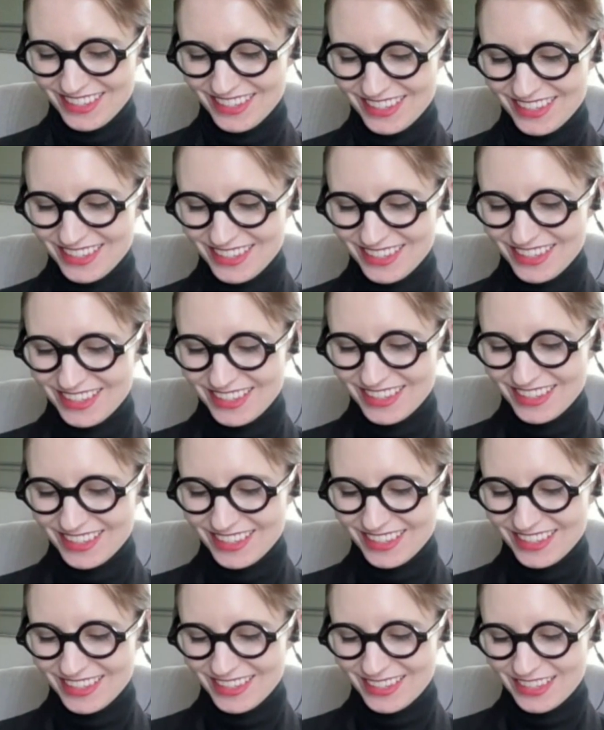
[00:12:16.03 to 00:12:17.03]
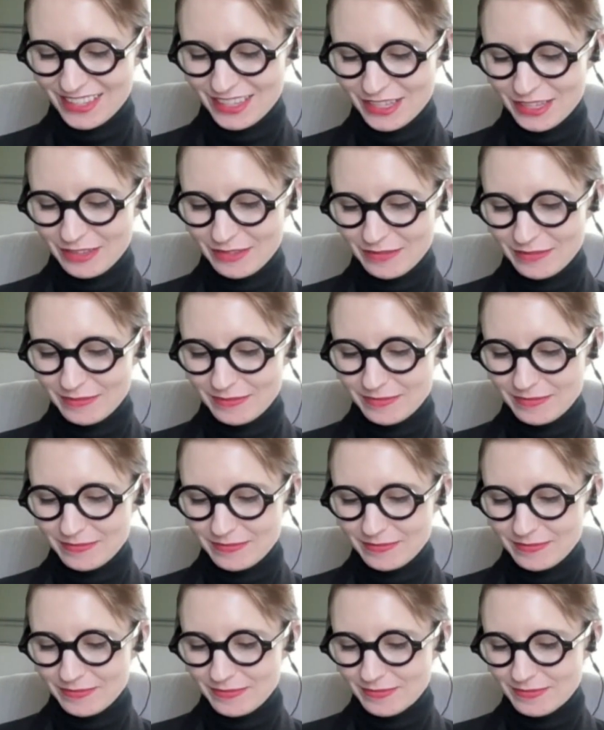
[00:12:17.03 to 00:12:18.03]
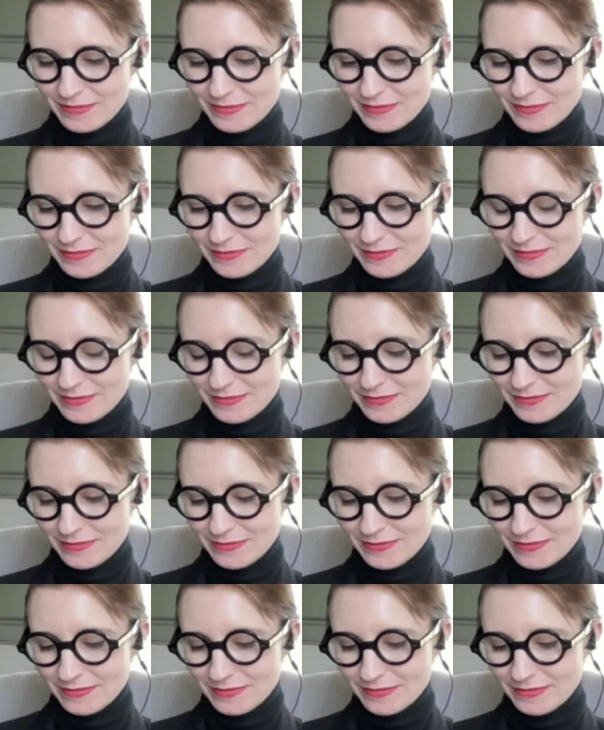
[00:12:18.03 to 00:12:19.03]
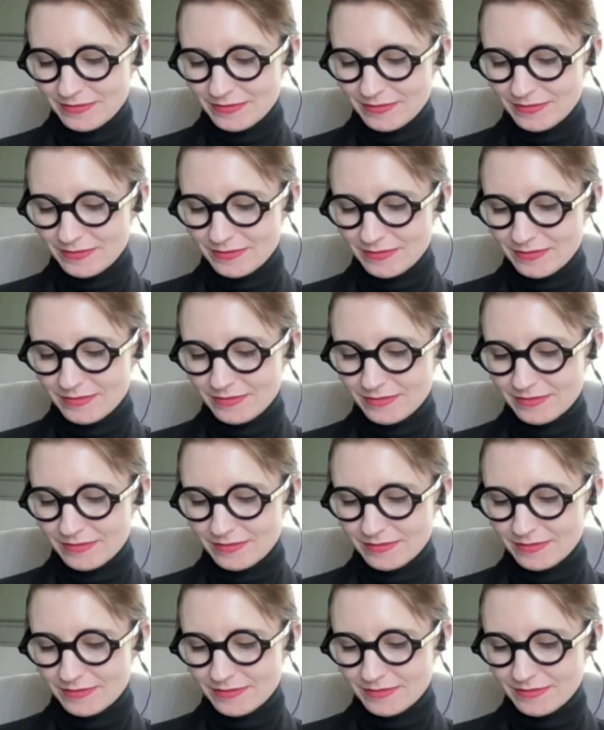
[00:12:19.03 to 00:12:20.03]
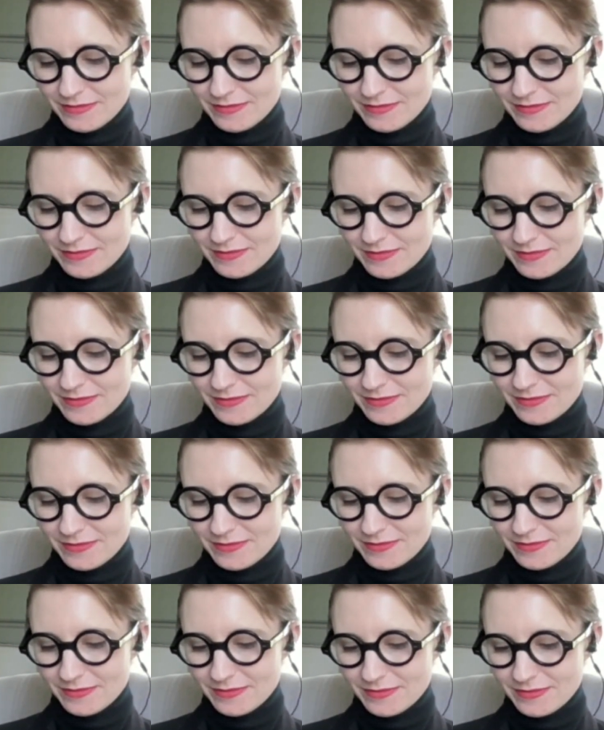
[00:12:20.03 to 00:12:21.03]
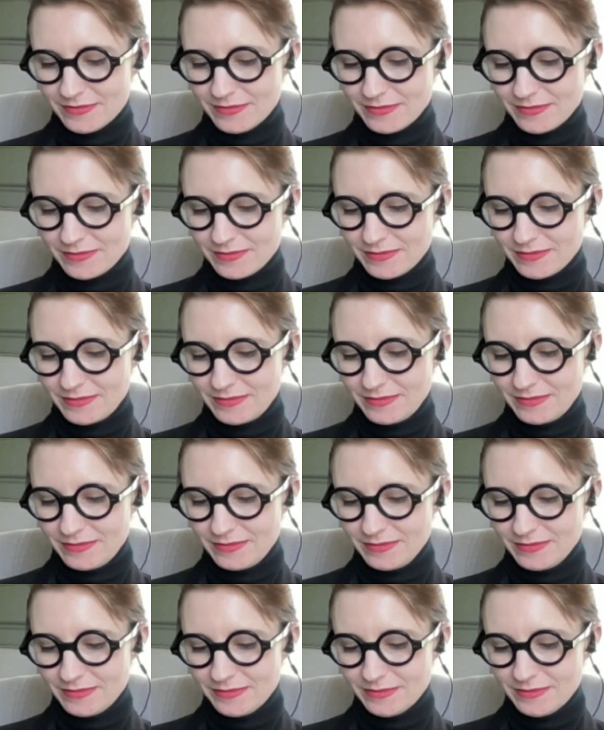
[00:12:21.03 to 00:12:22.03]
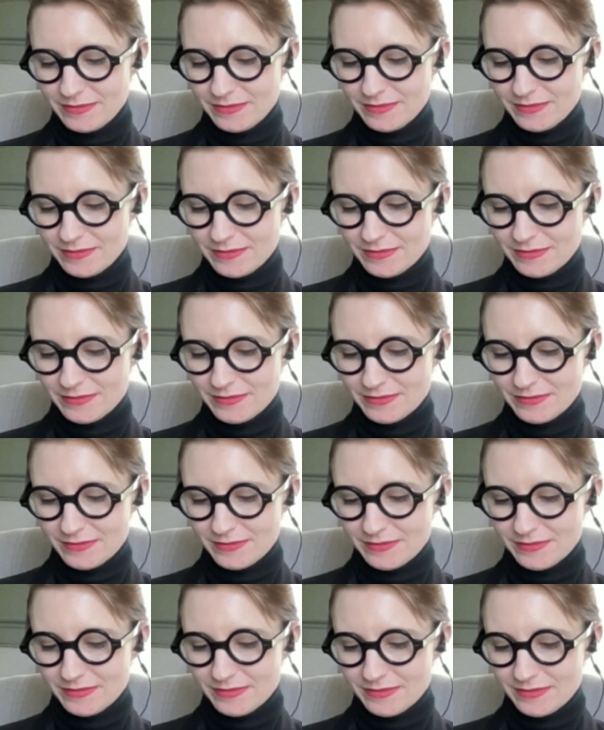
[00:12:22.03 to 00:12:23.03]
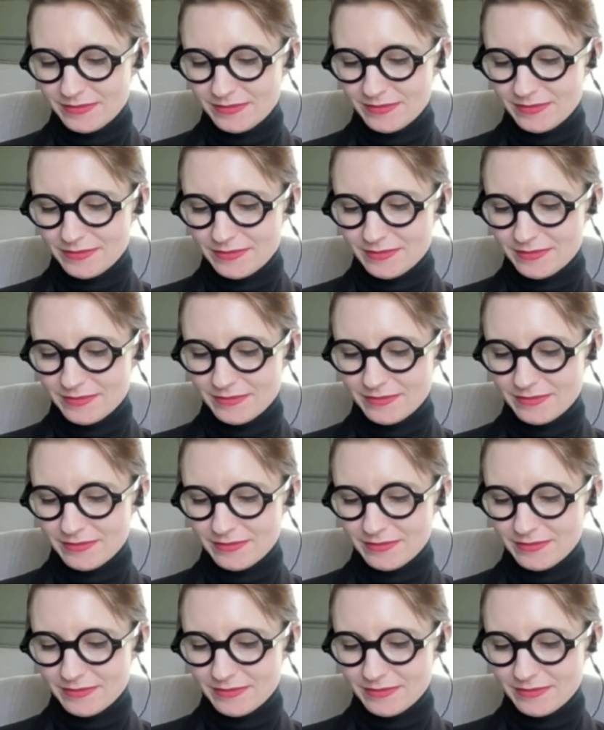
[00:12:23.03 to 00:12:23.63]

The person shown says nothing.